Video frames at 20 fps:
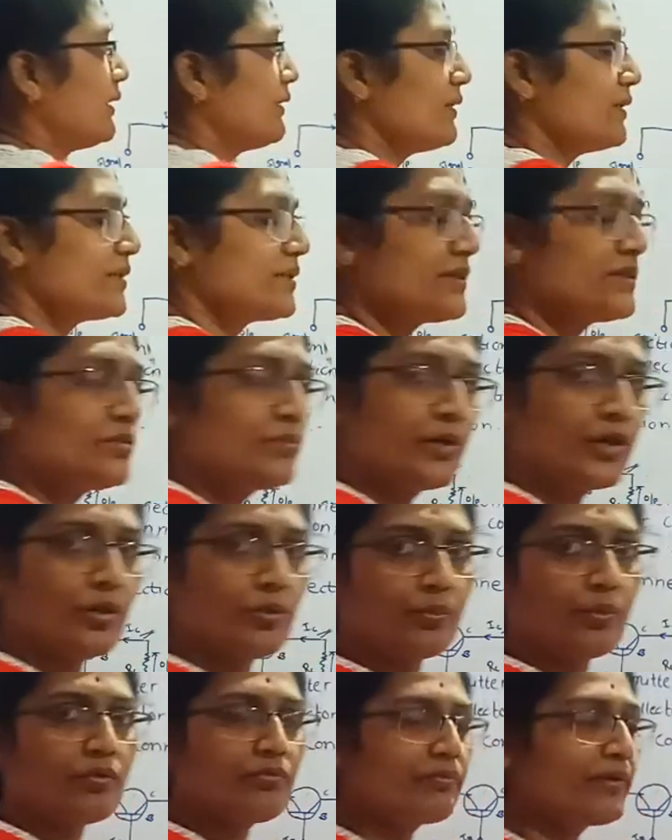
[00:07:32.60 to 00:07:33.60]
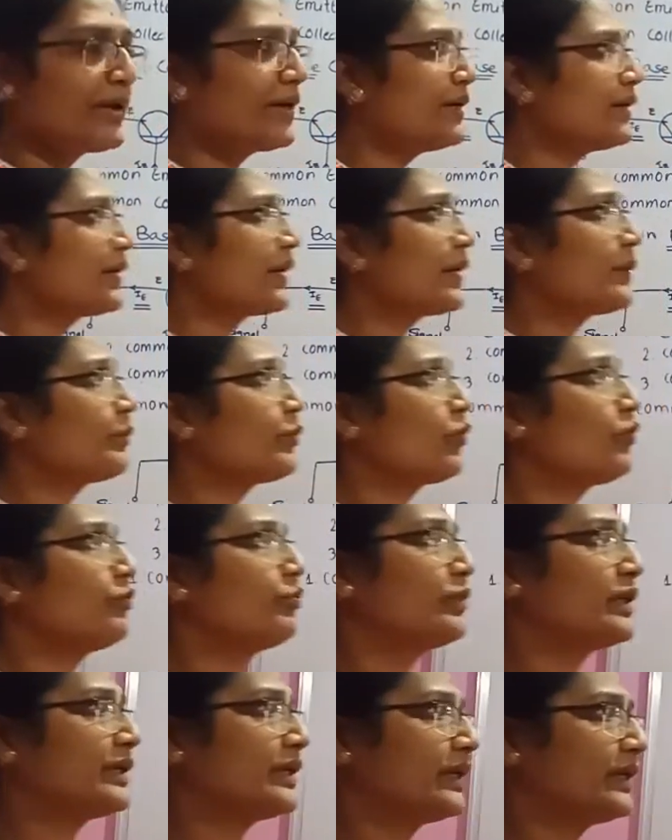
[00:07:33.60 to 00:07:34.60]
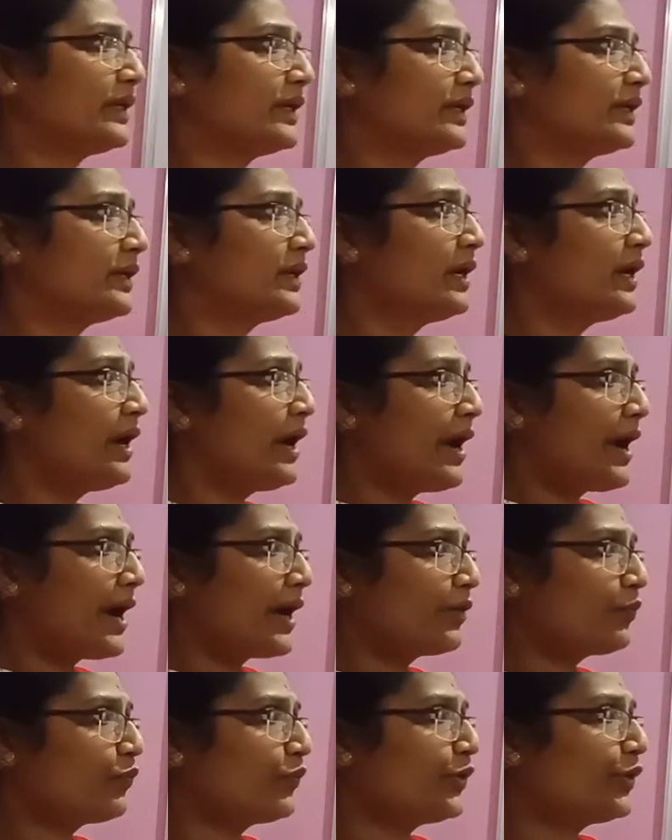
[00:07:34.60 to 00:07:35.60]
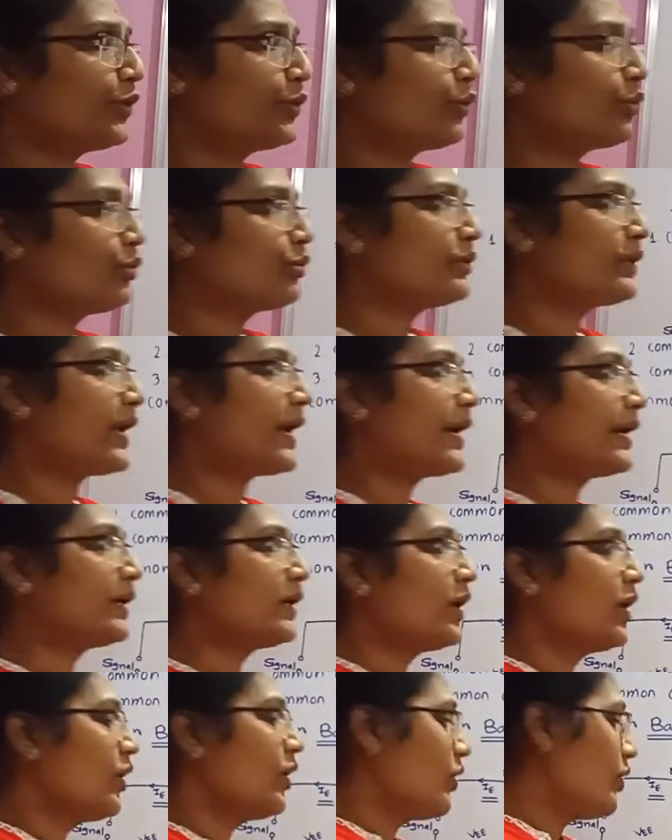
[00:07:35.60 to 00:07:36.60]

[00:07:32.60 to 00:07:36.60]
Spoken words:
and this is made up of n type of material. And we know that